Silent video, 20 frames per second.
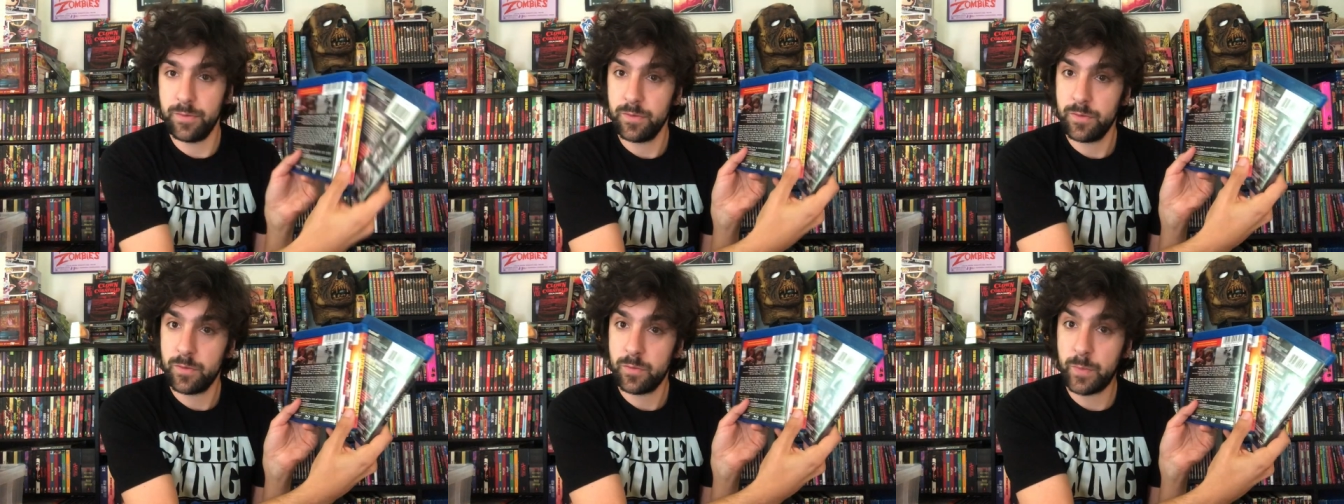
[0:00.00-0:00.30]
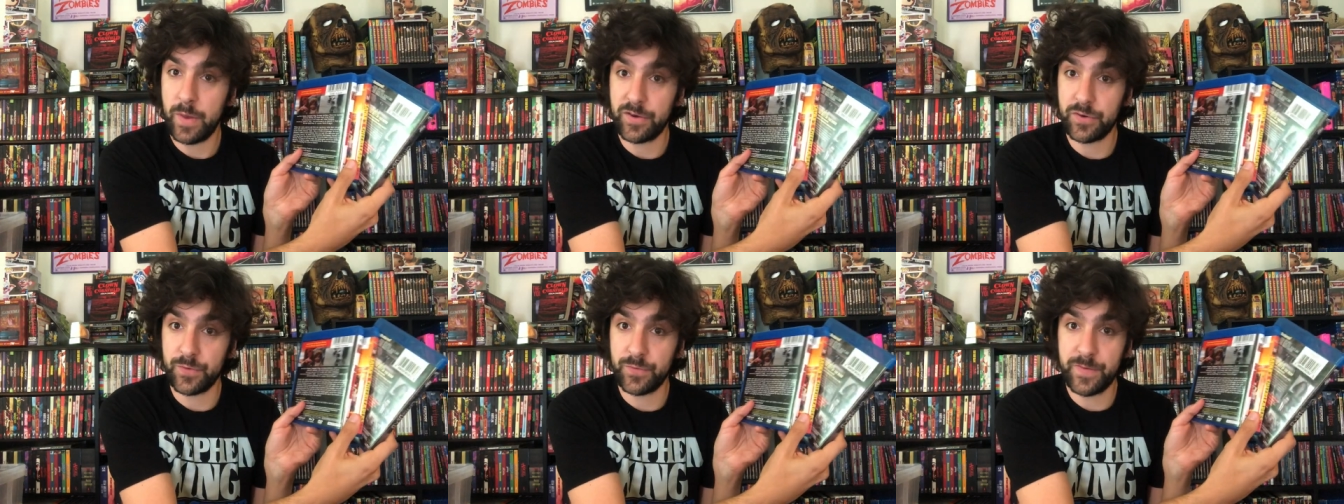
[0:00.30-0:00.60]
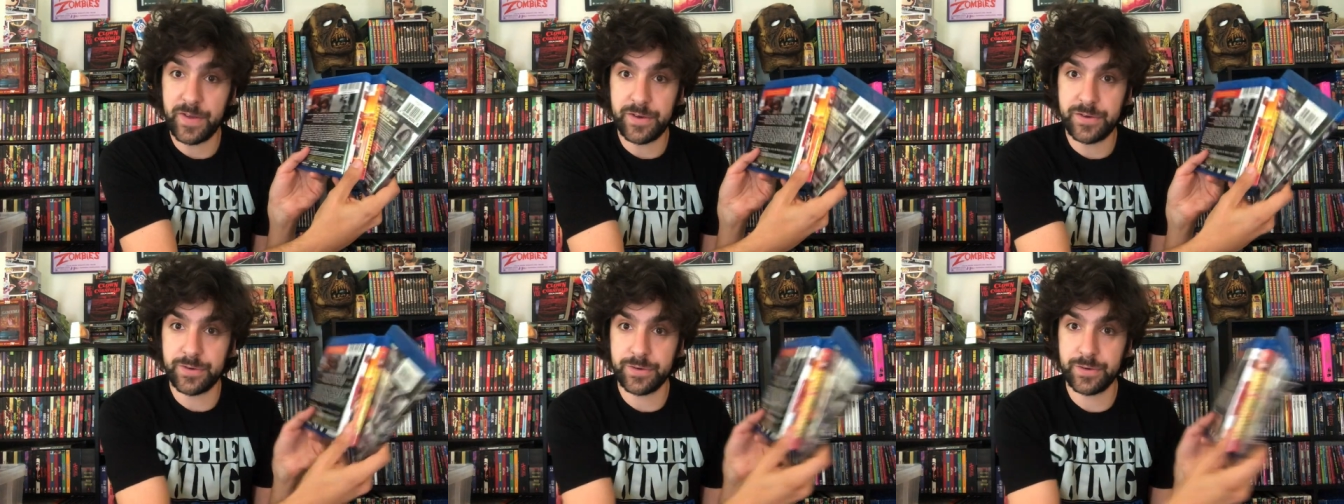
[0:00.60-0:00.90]
special
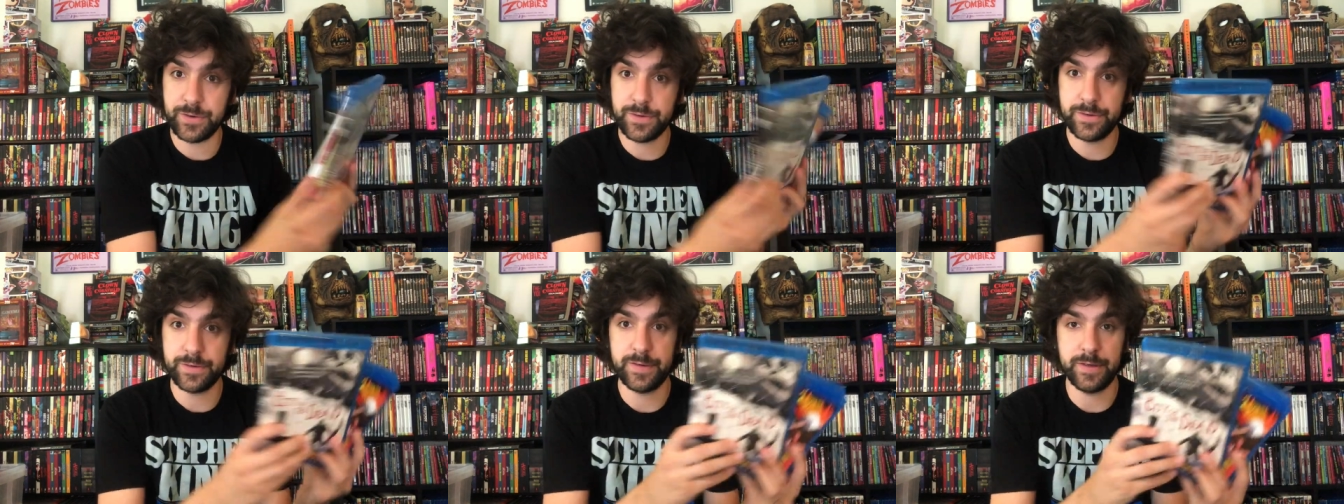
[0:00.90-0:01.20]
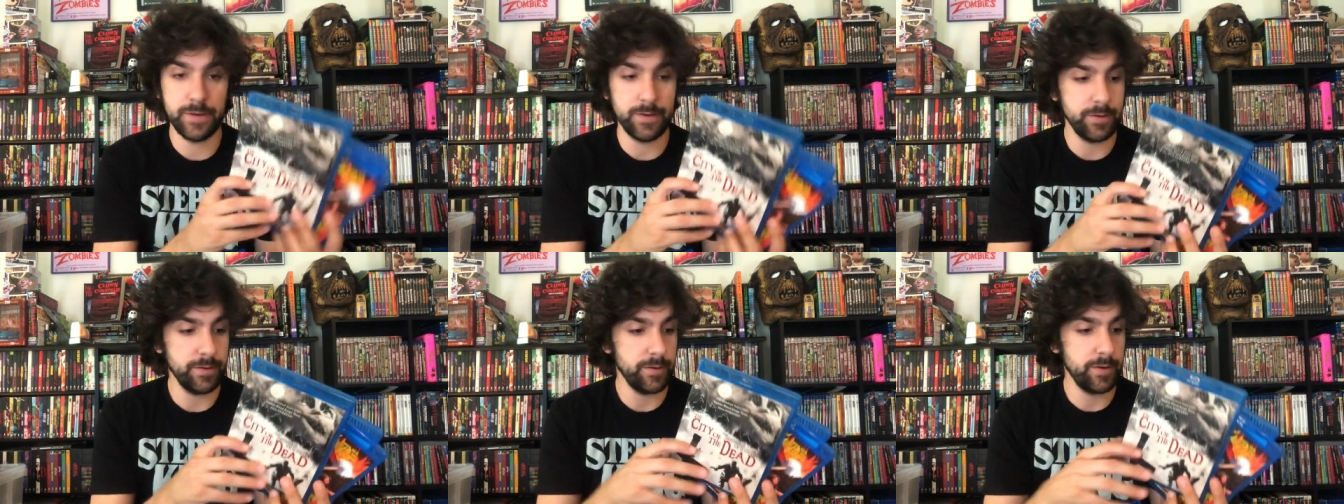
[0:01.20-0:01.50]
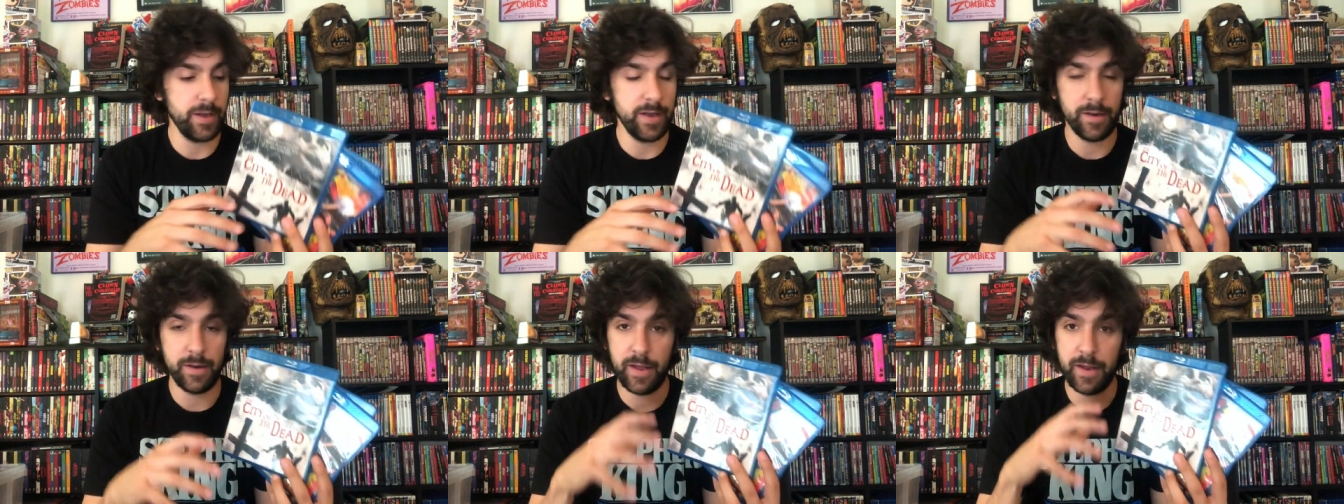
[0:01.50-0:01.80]
features and,
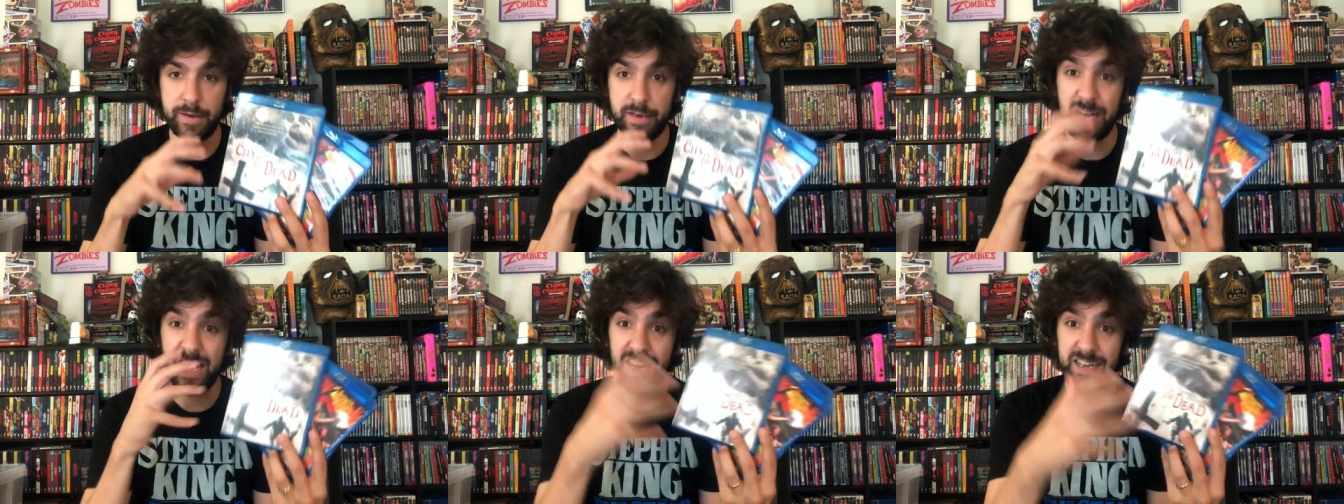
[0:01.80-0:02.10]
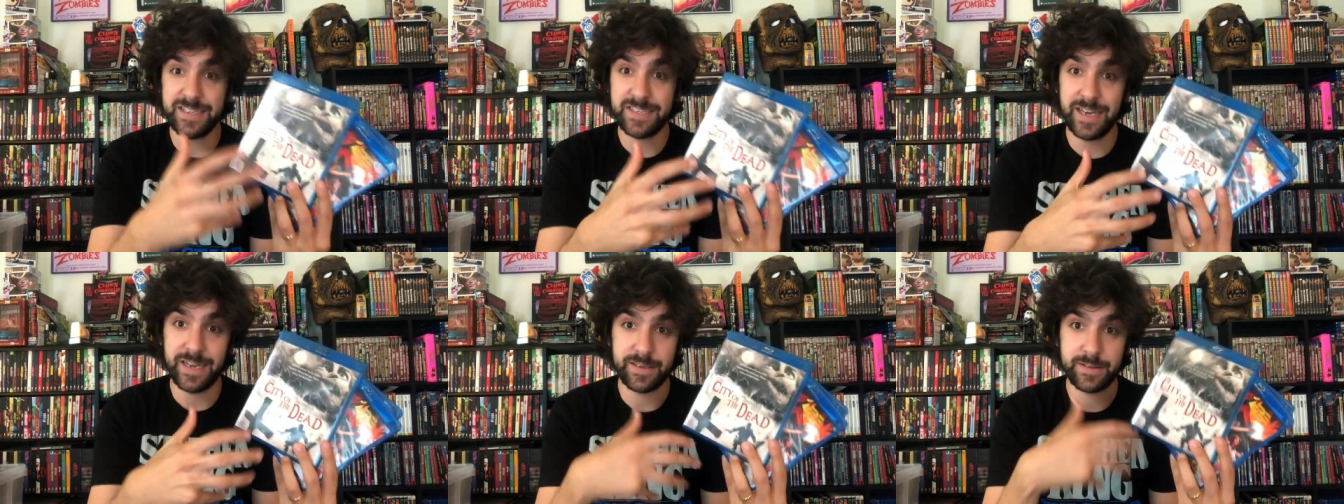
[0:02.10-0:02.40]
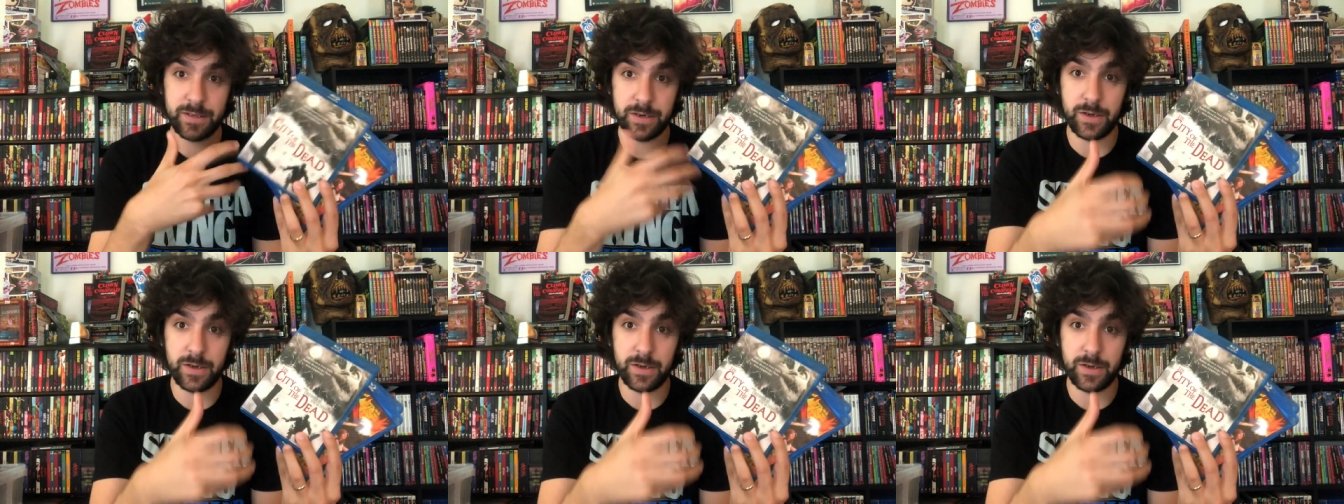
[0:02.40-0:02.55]
and, and context